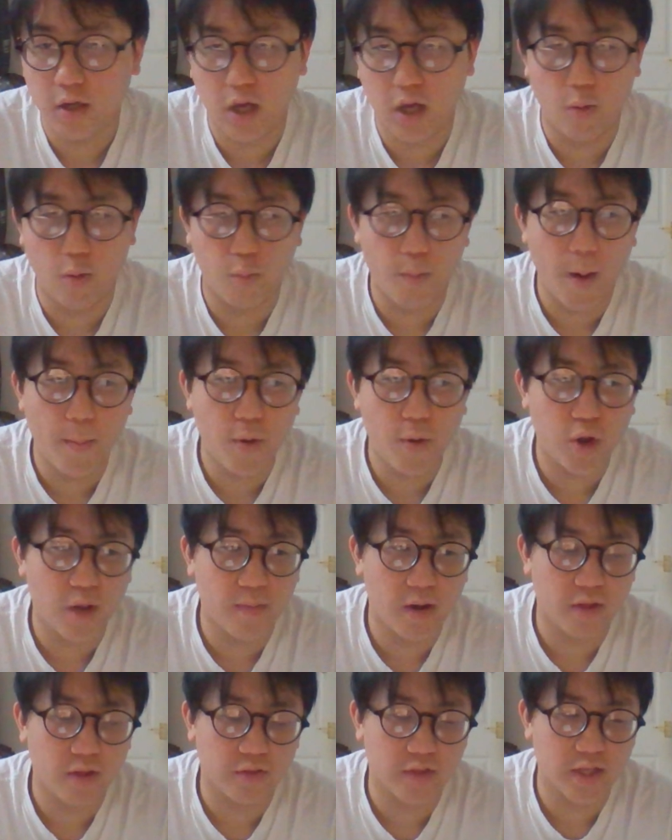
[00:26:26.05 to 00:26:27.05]
A book a
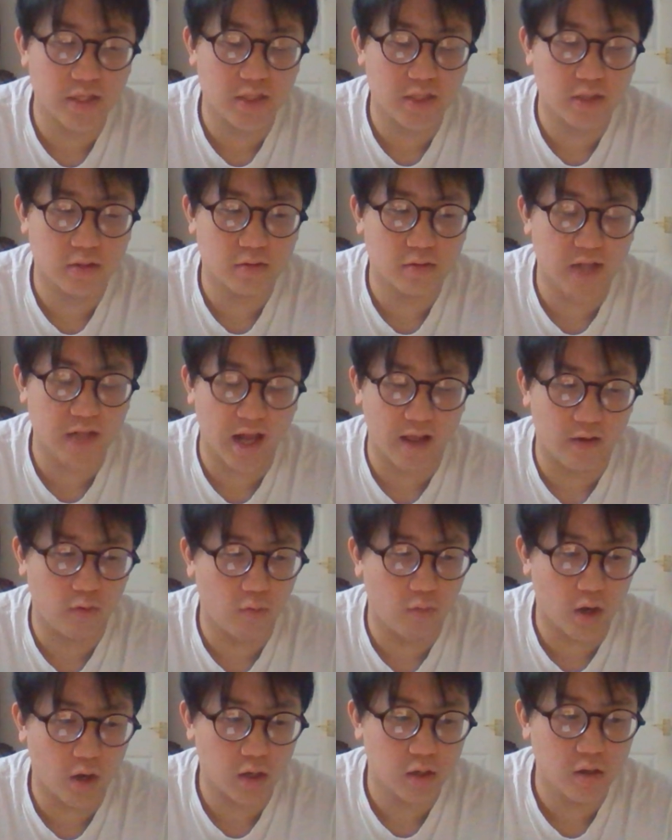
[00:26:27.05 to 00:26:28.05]
month is like,
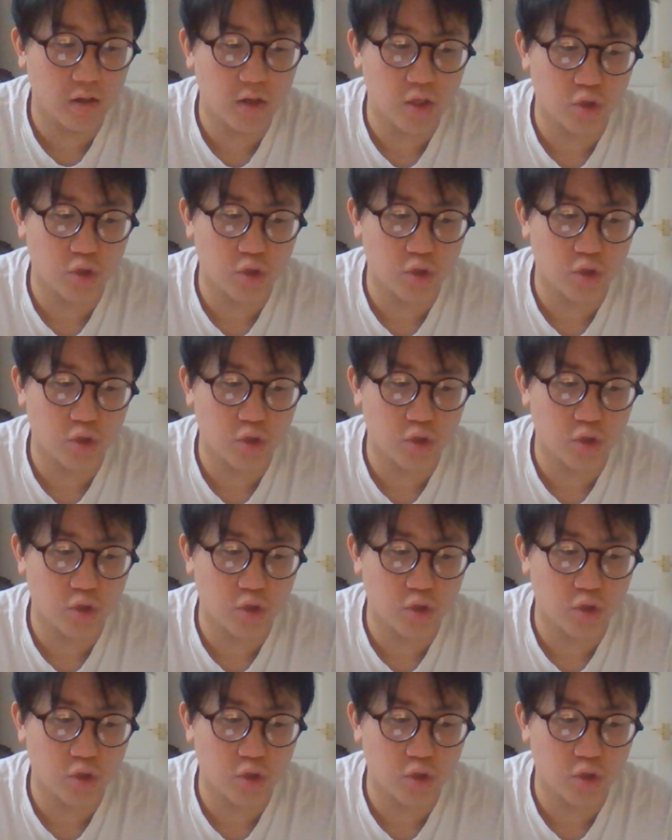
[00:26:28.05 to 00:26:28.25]
what,